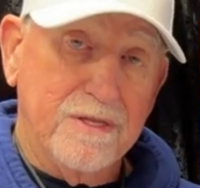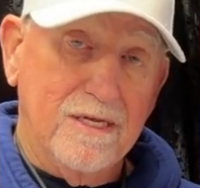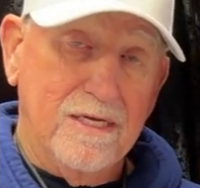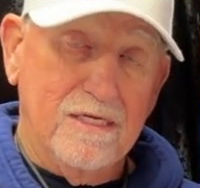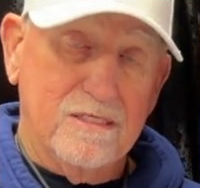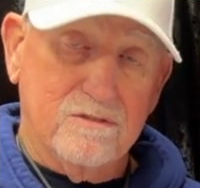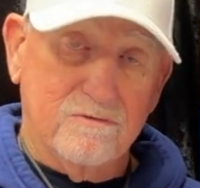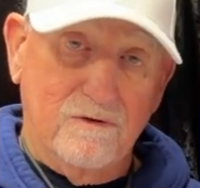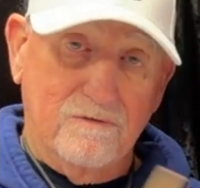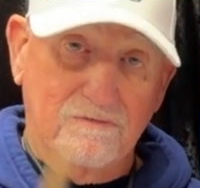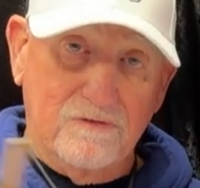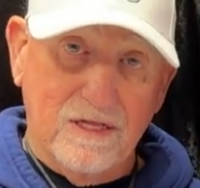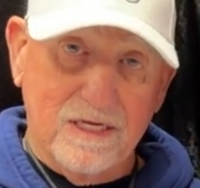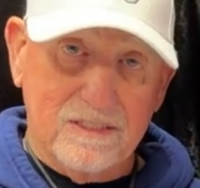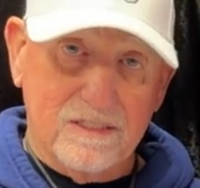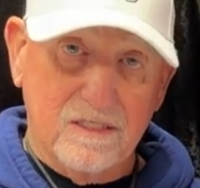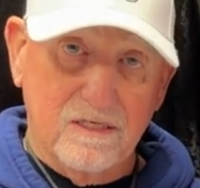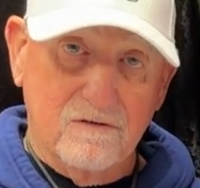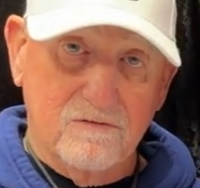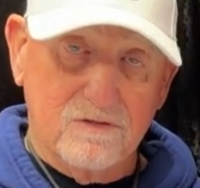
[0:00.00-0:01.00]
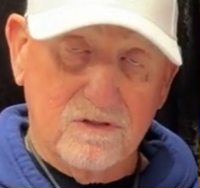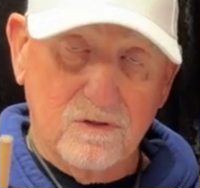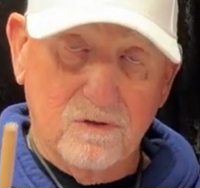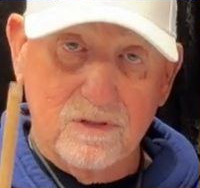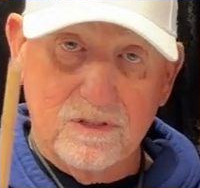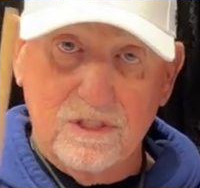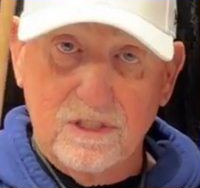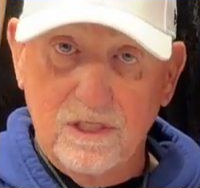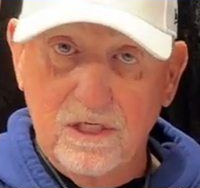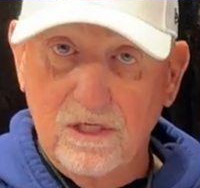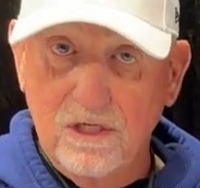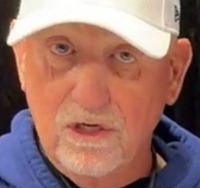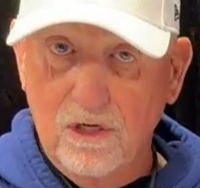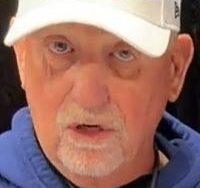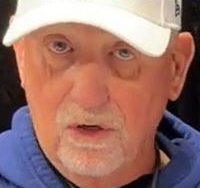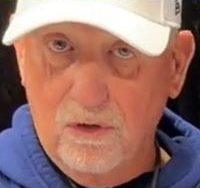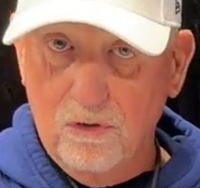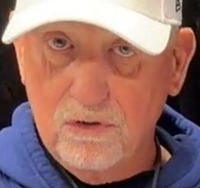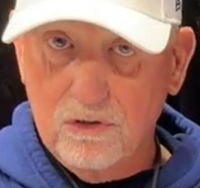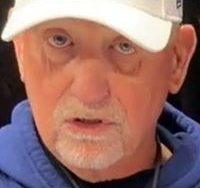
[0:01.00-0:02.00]
It's reflexive, so it's
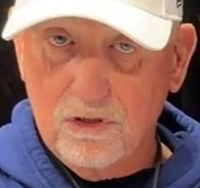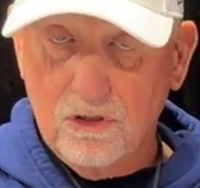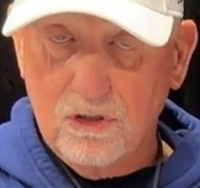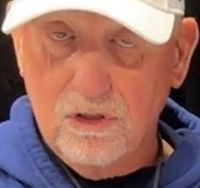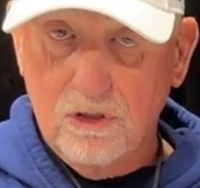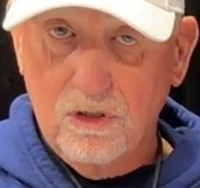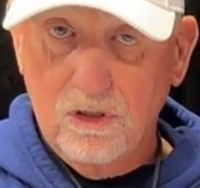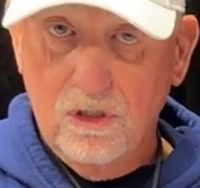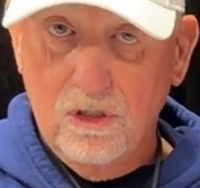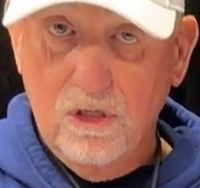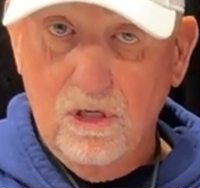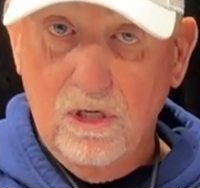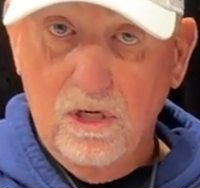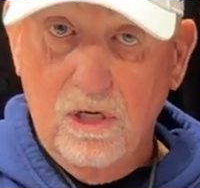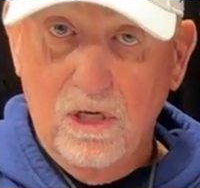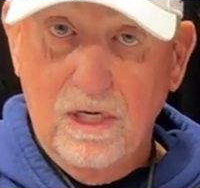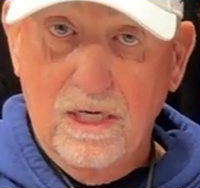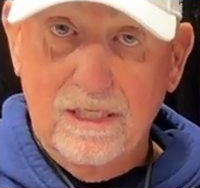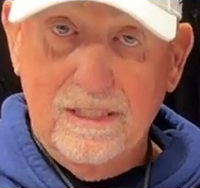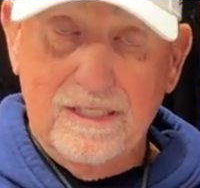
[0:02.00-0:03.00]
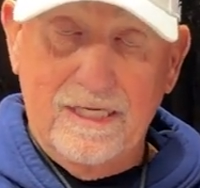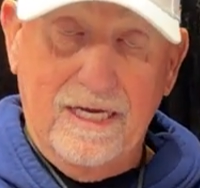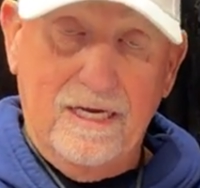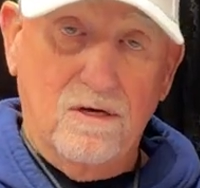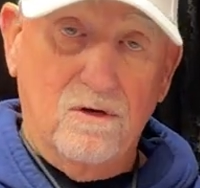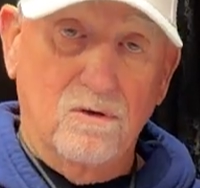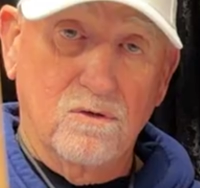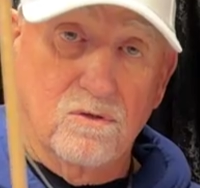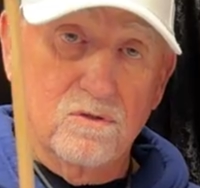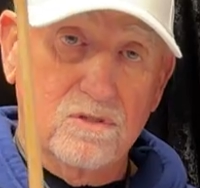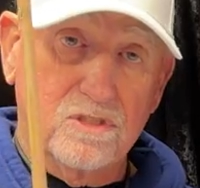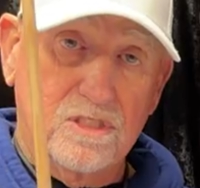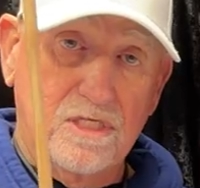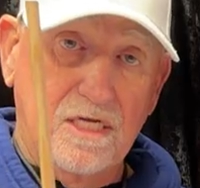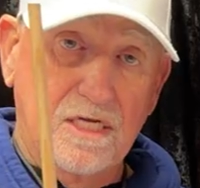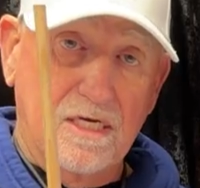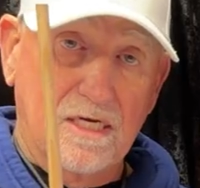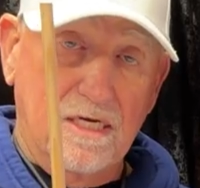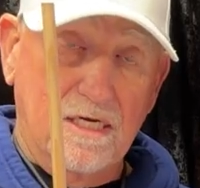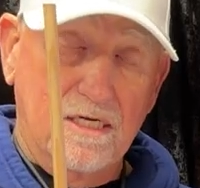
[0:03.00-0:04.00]
nos. Take
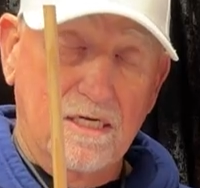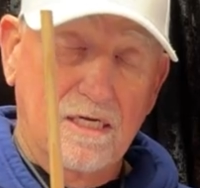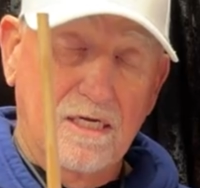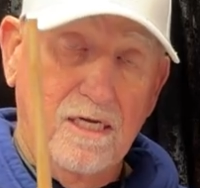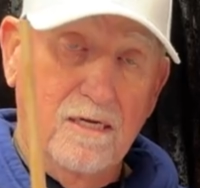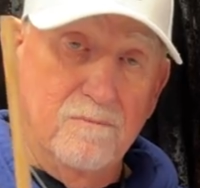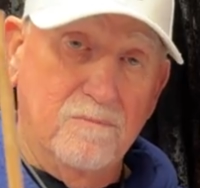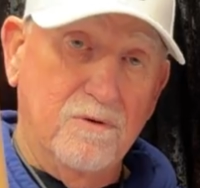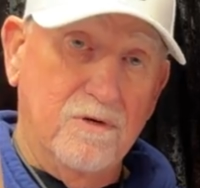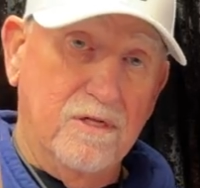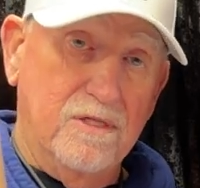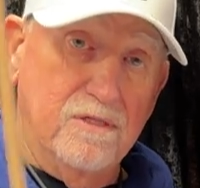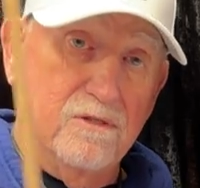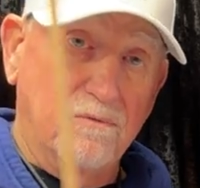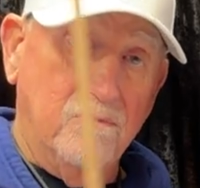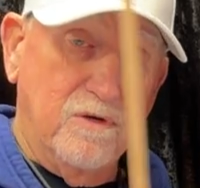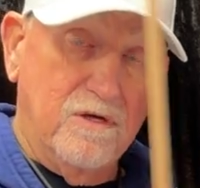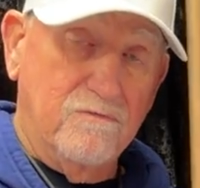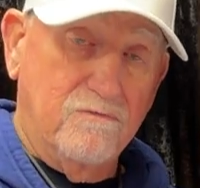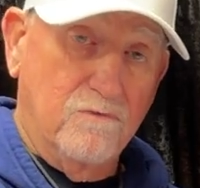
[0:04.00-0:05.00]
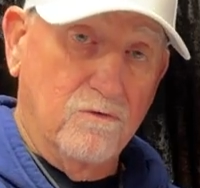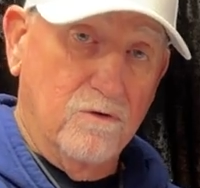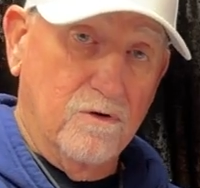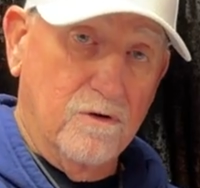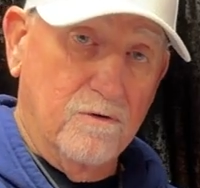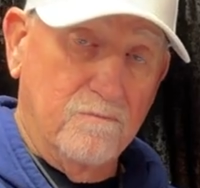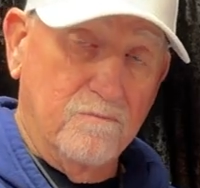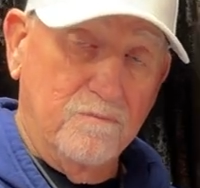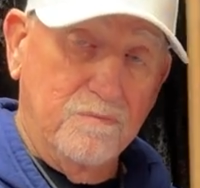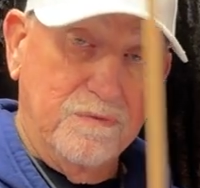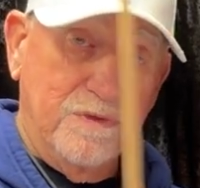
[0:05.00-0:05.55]
conocía and put it in the we form.